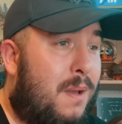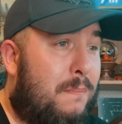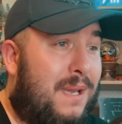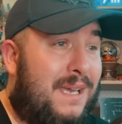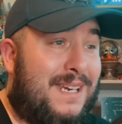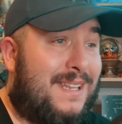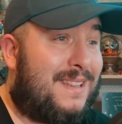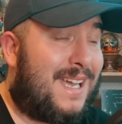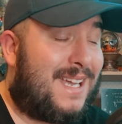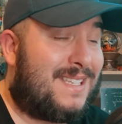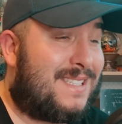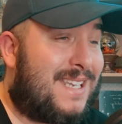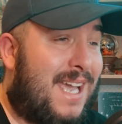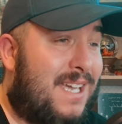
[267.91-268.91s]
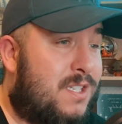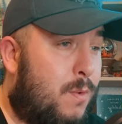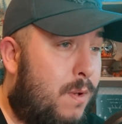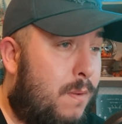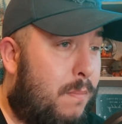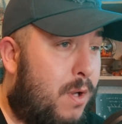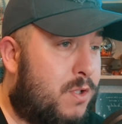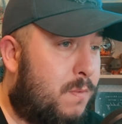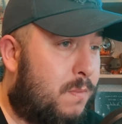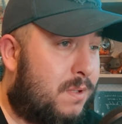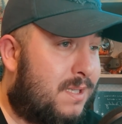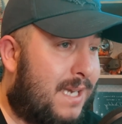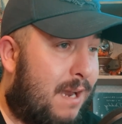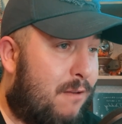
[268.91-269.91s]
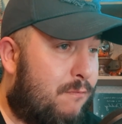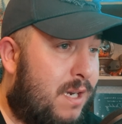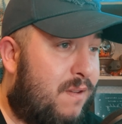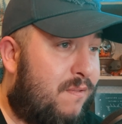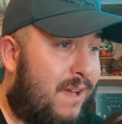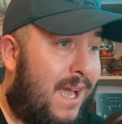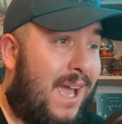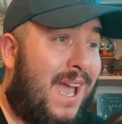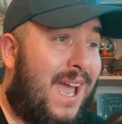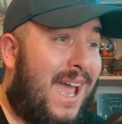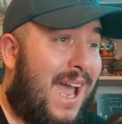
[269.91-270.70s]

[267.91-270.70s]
meaning that it's next to impossible to get rid of it